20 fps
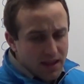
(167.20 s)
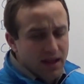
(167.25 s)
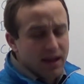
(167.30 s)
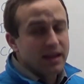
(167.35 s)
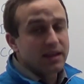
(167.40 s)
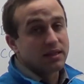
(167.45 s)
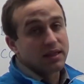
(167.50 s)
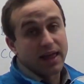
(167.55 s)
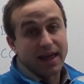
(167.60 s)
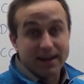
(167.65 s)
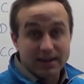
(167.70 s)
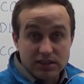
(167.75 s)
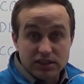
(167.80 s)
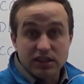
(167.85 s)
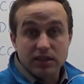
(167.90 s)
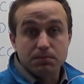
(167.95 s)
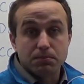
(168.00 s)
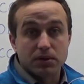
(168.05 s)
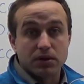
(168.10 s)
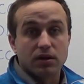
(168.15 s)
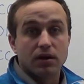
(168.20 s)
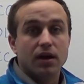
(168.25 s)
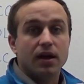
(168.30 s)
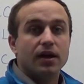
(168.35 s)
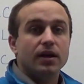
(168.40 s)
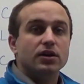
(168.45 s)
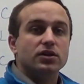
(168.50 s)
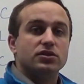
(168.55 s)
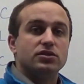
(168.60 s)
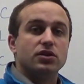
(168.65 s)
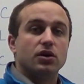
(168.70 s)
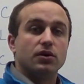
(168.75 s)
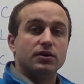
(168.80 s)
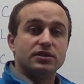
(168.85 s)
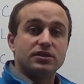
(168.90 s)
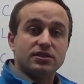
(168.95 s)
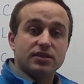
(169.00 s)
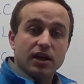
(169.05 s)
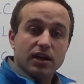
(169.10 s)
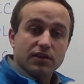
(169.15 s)
and land deeper. So
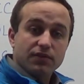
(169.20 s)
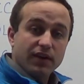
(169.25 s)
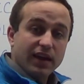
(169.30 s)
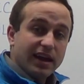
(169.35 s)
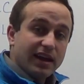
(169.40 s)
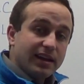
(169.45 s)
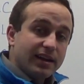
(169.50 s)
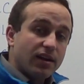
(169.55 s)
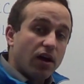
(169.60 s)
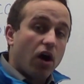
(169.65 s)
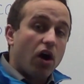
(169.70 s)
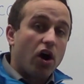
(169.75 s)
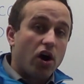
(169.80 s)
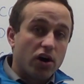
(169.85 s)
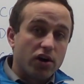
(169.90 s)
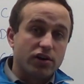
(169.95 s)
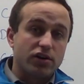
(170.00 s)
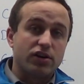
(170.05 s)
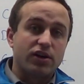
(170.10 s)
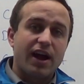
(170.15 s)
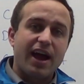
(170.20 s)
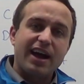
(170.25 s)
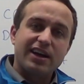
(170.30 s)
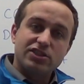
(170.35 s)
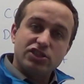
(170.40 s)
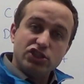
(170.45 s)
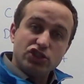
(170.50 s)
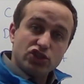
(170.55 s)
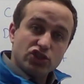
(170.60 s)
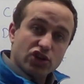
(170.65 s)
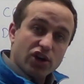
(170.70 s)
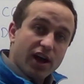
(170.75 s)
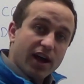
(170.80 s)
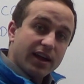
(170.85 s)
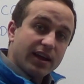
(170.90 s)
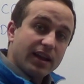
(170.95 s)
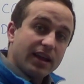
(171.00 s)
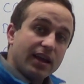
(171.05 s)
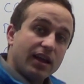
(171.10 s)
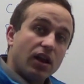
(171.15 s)
instead of hitting harder, actually try
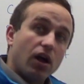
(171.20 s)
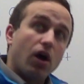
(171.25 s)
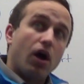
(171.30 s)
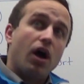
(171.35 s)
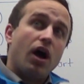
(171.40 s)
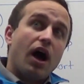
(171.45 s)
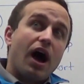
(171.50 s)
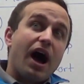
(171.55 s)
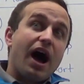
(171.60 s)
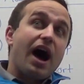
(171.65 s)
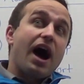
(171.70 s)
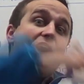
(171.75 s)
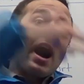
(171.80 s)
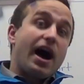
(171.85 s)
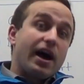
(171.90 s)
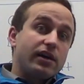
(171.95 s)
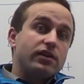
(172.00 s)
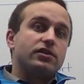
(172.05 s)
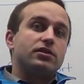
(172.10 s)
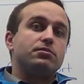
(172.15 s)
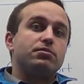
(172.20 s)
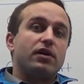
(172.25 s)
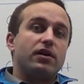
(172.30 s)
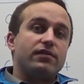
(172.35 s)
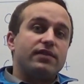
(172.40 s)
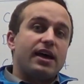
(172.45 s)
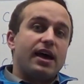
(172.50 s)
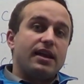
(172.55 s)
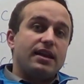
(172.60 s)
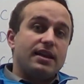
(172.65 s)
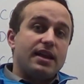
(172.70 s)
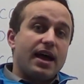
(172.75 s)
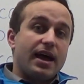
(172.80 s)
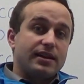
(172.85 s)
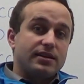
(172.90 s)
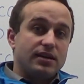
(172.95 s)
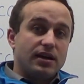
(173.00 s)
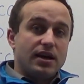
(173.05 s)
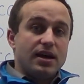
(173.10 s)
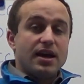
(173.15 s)
and hit higher above that
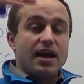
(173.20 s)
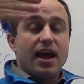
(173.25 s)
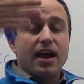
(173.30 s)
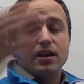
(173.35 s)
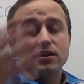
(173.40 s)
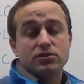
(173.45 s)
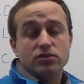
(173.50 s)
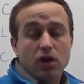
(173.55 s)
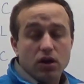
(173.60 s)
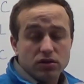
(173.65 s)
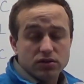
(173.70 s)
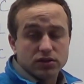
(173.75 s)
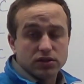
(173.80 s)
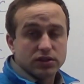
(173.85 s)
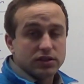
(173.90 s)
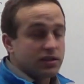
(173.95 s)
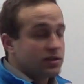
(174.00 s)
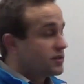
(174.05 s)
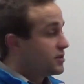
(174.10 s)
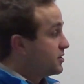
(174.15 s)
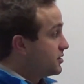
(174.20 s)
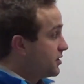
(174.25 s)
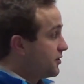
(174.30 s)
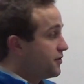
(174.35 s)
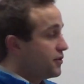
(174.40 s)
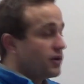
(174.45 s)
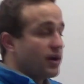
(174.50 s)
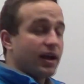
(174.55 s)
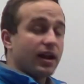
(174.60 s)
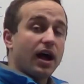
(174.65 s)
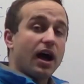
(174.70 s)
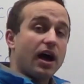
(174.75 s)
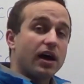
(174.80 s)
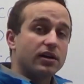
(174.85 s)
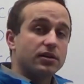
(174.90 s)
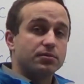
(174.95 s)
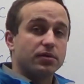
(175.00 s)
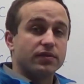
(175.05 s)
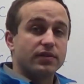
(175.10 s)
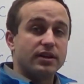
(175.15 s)
net. And it's also good because if you hit
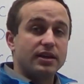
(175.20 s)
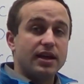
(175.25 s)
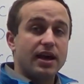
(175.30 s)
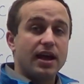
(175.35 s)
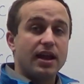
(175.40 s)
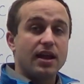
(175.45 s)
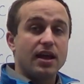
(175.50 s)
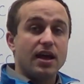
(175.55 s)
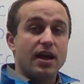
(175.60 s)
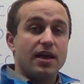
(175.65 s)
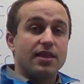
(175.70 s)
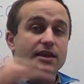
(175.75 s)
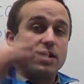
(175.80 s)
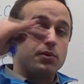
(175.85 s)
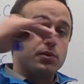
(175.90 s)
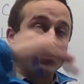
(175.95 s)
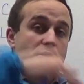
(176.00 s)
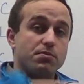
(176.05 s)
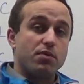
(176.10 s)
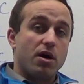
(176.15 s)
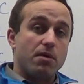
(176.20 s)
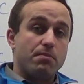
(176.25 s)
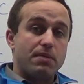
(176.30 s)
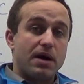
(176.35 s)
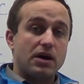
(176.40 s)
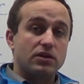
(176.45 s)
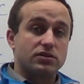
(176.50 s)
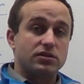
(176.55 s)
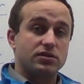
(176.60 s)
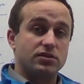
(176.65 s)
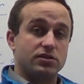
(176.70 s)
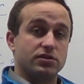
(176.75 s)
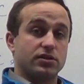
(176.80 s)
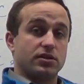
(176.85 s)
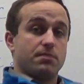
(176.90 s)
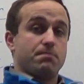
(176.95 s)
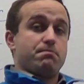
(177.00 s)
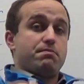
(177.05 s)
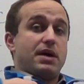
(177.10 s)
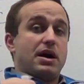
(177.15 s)
higher above the net, then when the ball bounces, it's
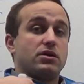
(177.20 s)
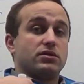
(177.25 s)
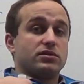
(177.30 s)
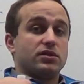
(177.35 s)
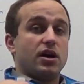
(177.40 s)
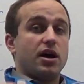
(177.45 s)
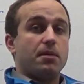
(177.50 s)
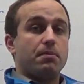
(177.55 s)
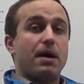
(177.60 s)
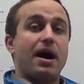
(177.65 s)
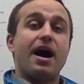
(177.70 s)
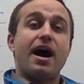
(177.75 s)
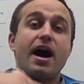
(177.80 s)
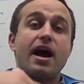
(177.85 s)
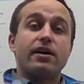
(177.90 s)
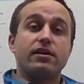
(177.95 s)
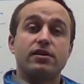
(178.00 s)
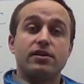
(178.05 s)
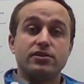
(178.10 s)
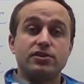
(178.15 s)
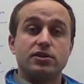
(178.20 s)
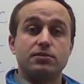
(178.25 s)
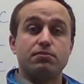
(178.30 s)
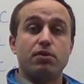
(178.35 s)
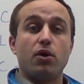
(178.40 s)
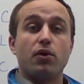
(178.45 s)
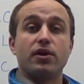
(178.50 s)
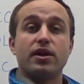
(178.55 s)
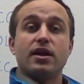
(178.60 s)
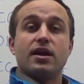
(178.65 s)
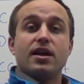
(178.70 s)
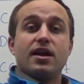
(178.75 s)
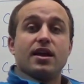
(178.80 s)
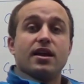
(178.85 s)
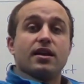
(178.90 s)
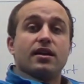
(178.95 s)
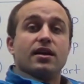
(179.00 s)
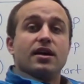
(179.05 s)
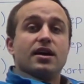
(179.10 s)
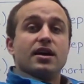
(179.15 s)
going to bounce up higher on your opponent.
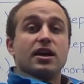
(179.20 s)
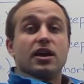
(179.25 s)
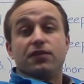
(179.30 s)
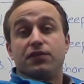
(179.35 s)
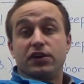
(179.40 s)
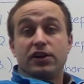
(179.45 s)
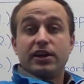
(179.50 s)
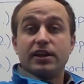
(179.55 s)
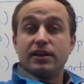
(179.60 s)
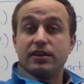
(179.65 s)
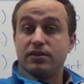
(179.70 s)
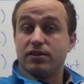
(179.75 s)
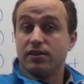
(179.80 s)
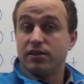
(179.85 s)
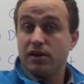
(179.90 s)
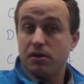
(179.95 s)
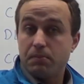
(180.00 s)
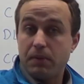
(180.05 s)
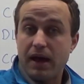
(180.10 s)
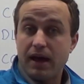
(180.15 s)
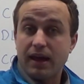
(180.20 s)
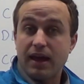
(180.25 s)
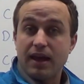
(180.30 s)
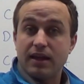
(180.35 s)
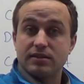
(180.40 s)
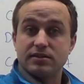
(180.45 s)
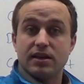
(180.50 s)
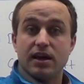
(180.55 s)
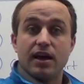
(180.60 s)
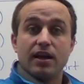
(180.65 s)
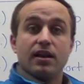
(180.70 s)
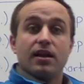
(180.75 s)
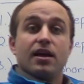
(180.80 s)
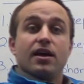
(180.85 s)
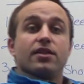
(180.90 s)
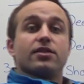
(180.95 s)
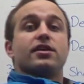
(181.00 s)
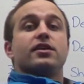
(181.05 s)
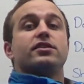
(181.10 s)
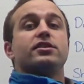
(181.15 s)
And if you're hitting to their backhand side,
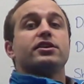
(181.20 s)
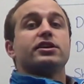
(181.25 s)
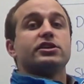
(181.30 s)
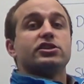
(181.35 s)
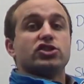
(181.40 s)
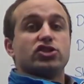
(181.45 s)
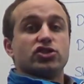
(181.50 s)
then they're going